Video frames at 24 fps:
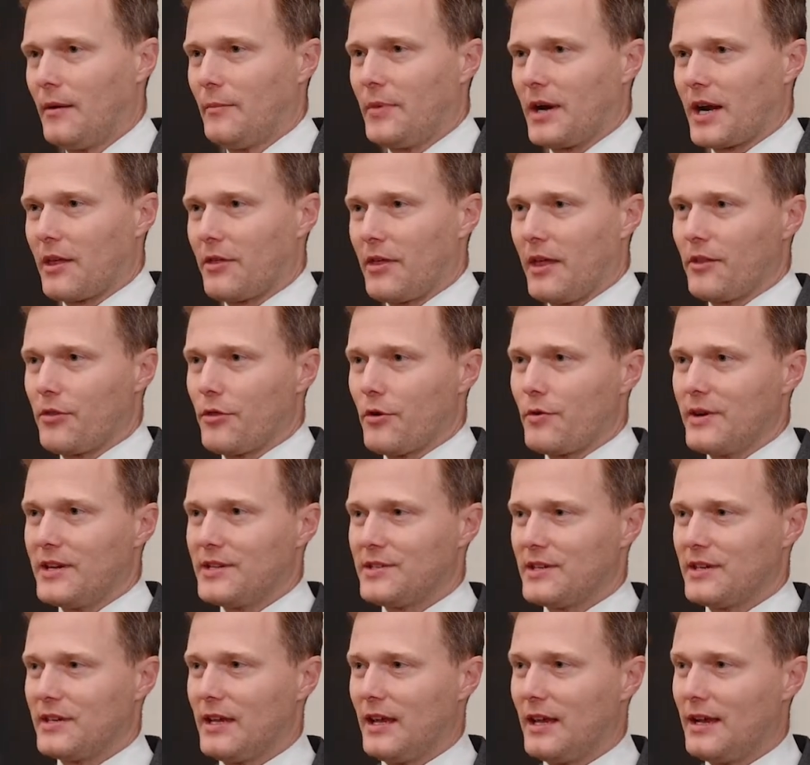But I think there
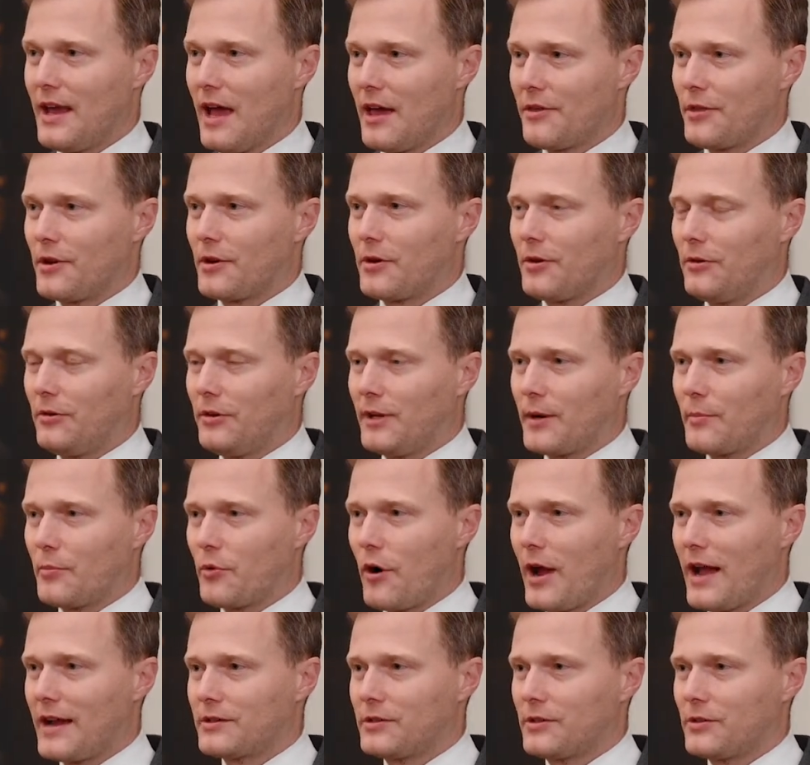is an ethical and a
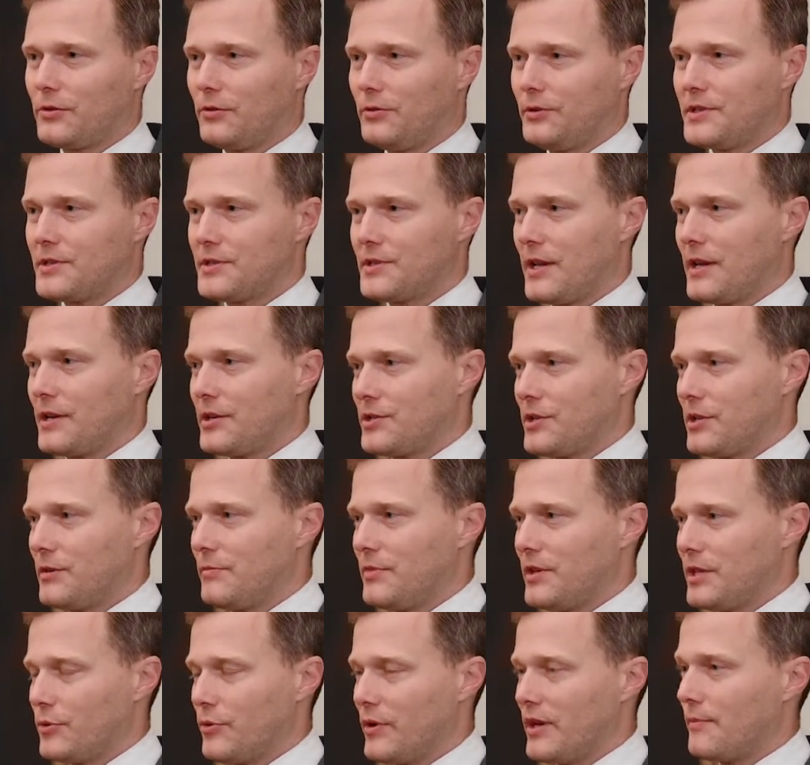practical distinction
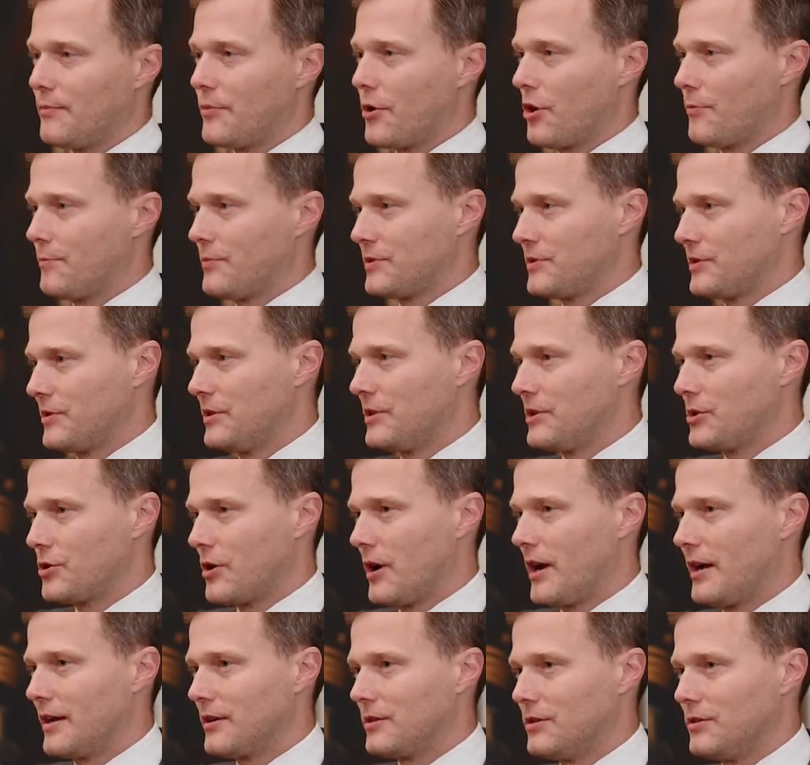between purposely
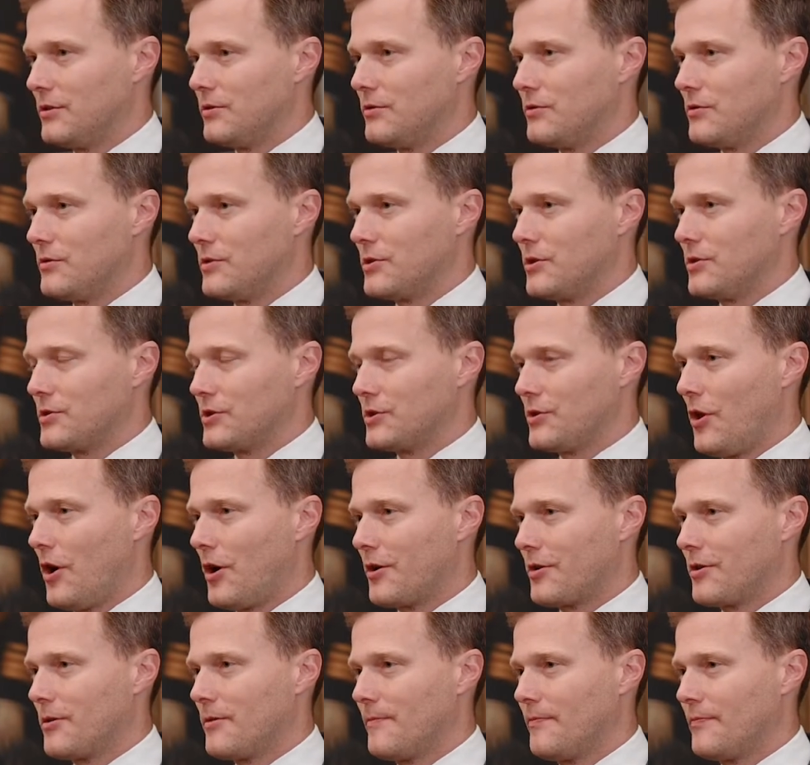trying to
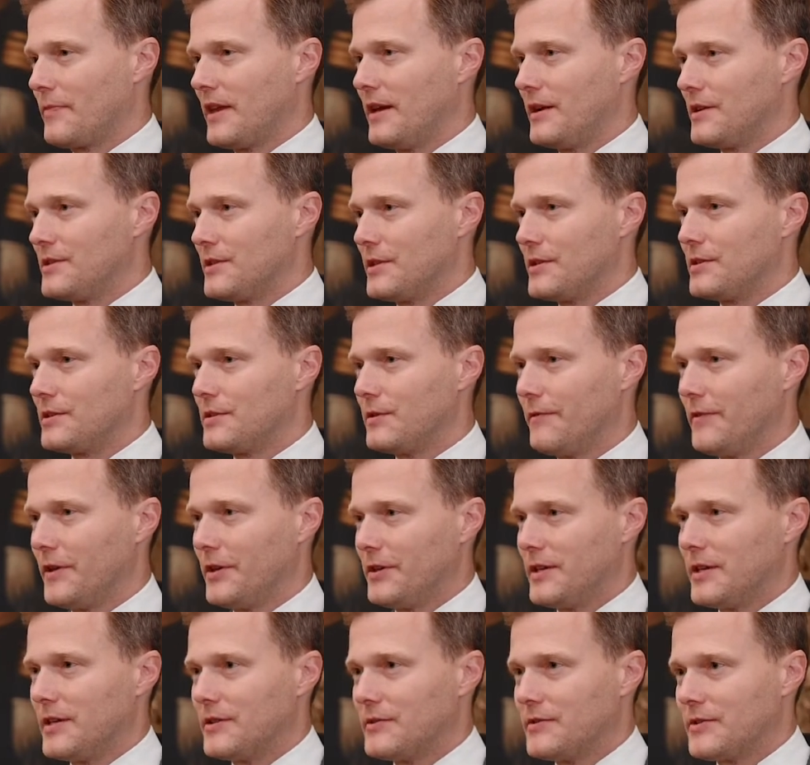slaughter innocent
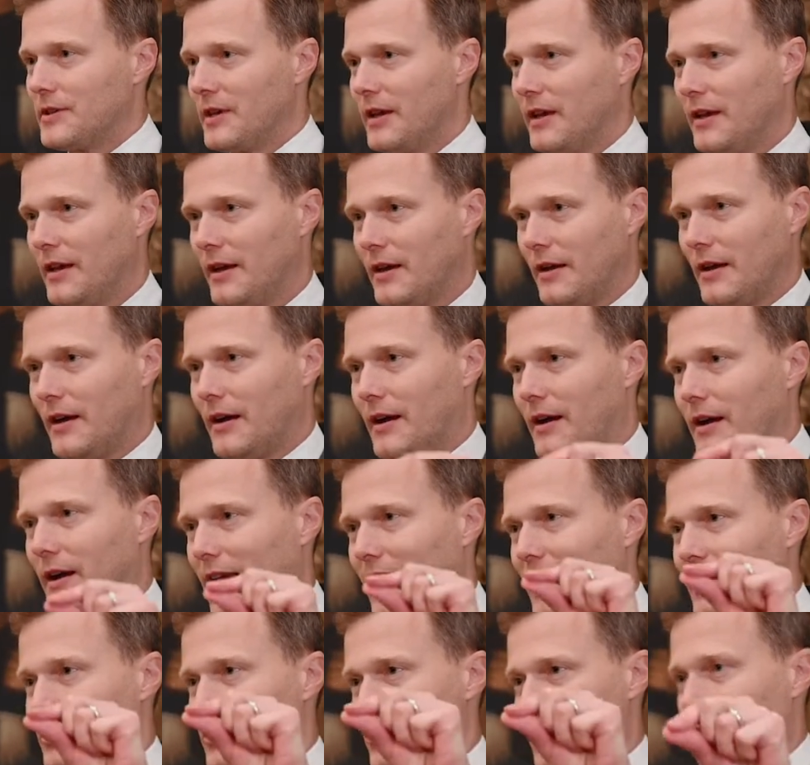civilians
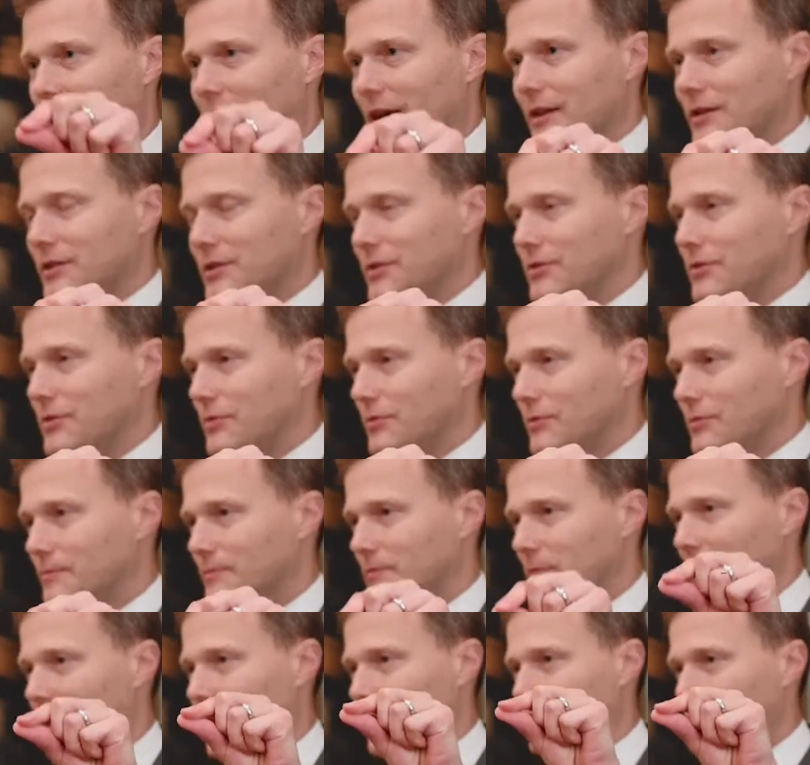and trying
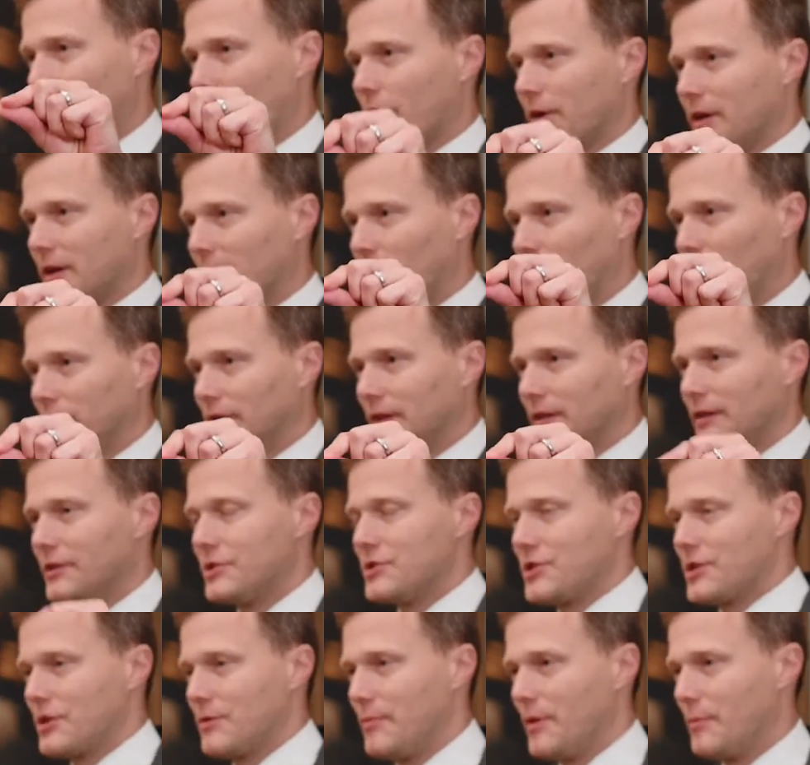to target only
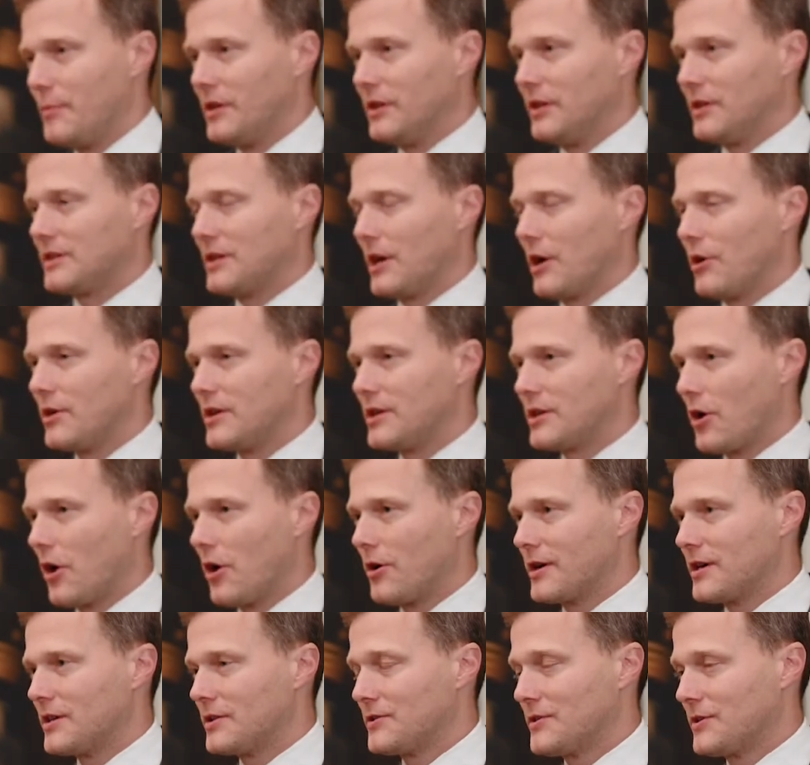legitimate military
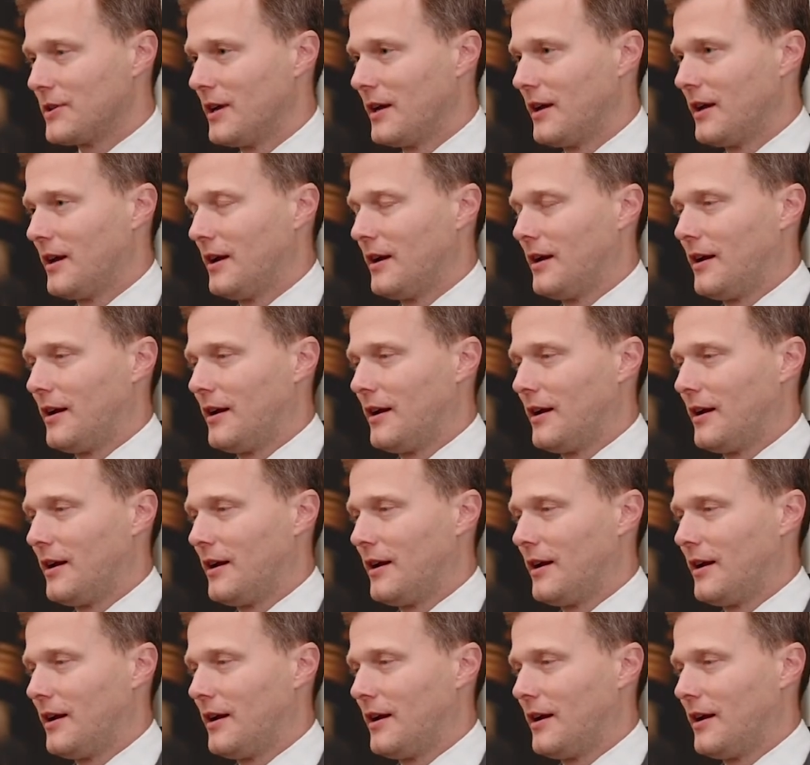targets.